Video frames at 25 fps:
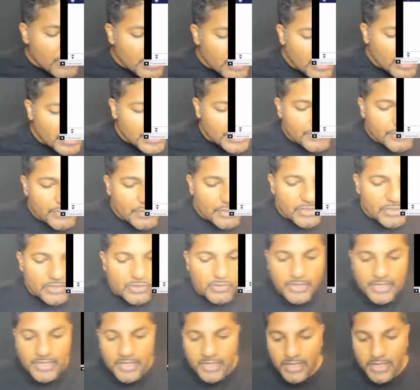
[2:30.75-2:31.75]
I'll give you a
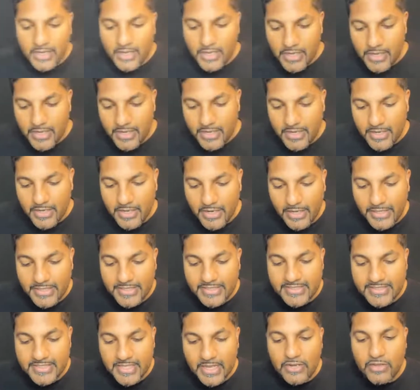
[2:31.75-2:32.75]
quick
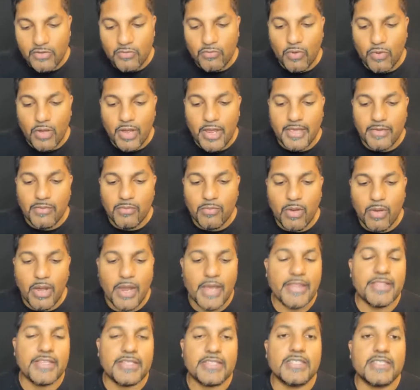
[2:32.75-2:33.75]
understanding of
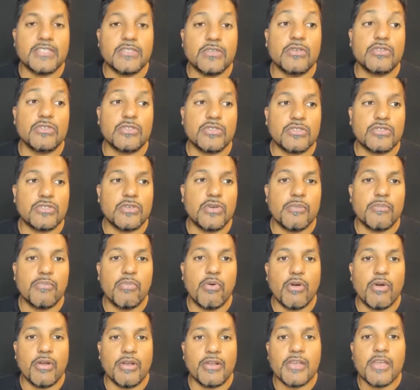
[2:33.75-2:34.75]
why this is also so
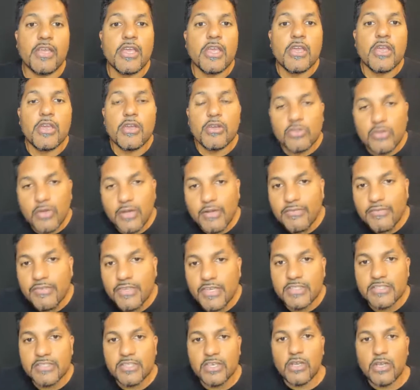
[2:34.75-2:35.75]
important. 12
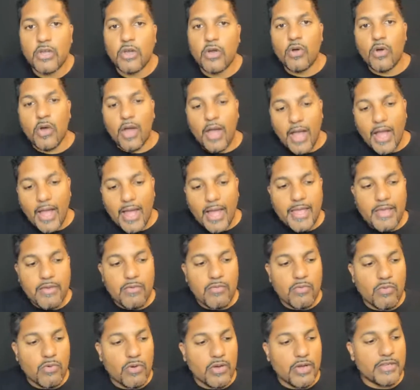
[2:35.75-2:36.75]
years ago, I
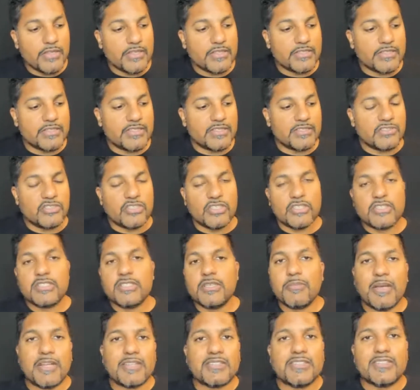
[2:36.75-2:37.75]
was just
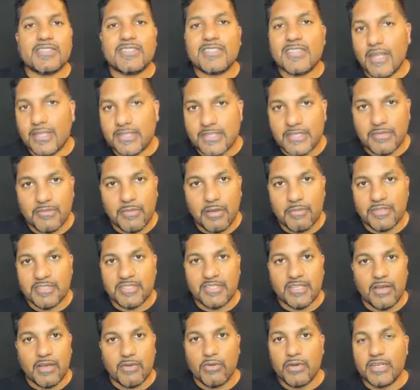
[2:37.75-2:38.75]
about starting my
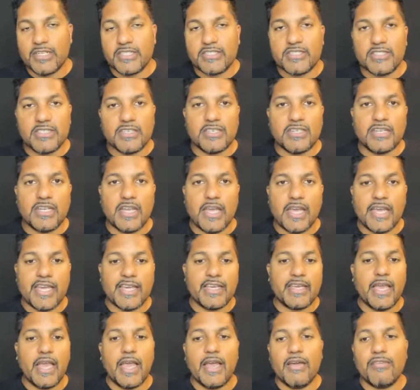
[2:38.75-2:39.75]
business. I wanted to
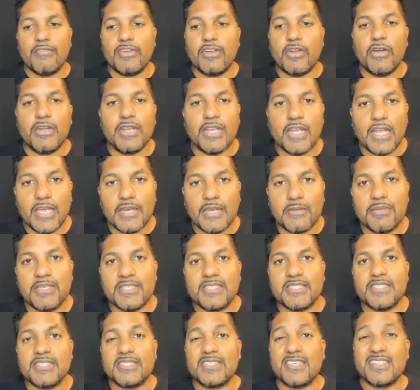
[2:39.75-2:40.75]
have an online
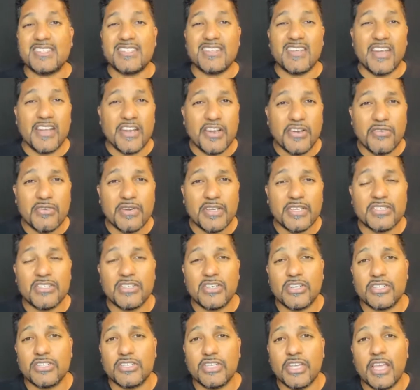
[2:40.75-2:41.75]
business. I started
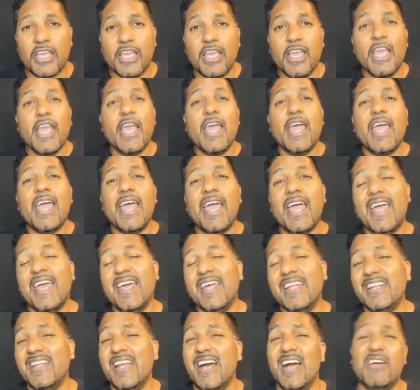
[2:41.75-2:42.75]
researching
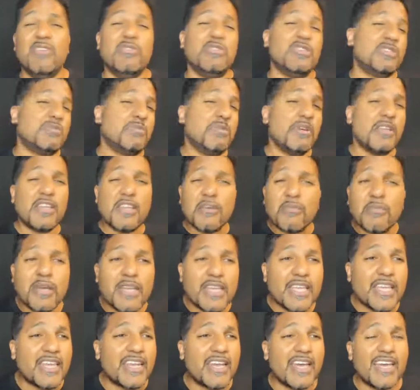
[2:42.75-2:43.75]
and I was spending
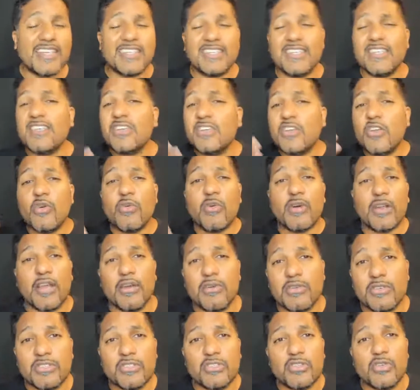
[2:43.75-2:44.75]
money and I didn't know what I
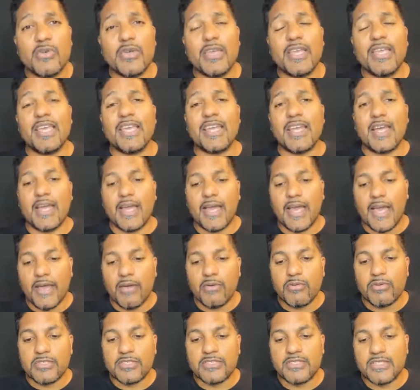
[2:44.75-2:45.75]
was doing, and I
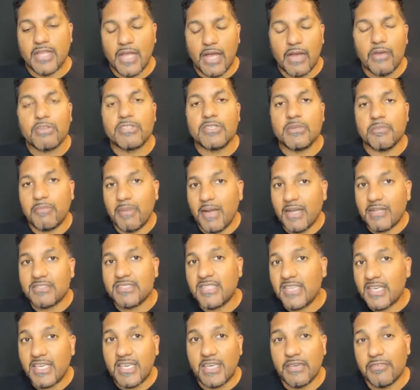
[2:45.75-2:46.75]
was about
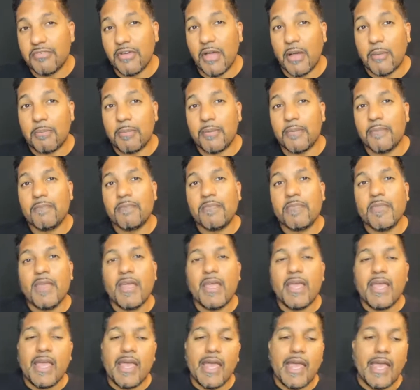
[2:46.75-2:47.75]
to give up.
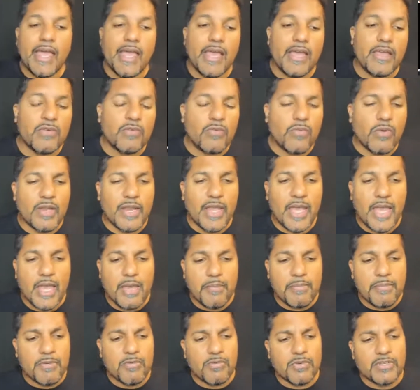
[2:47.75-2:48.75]
And what
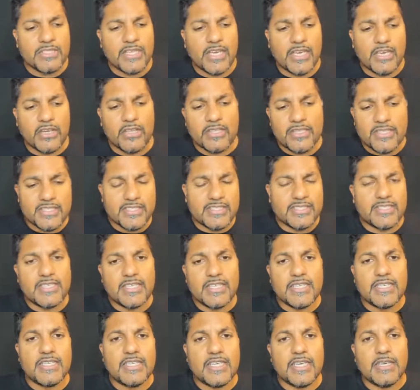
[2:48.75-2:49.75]
happened was I got this
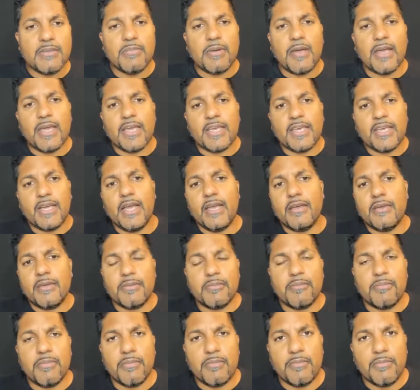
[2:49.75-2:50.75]
CD by a guy
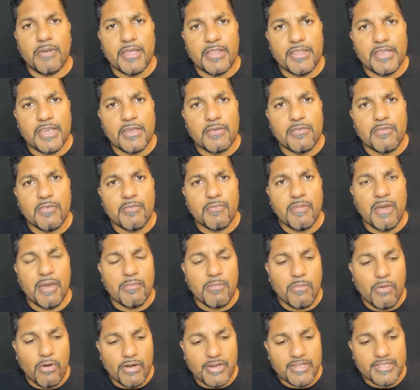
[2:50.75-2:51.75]
by the name of Matt
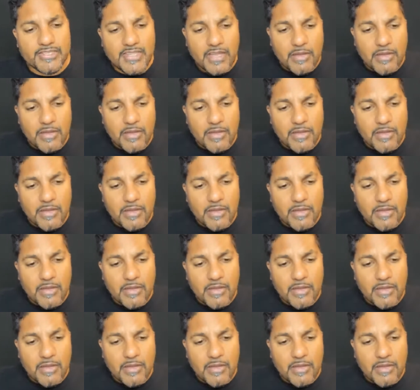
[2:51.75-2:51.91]
Morris.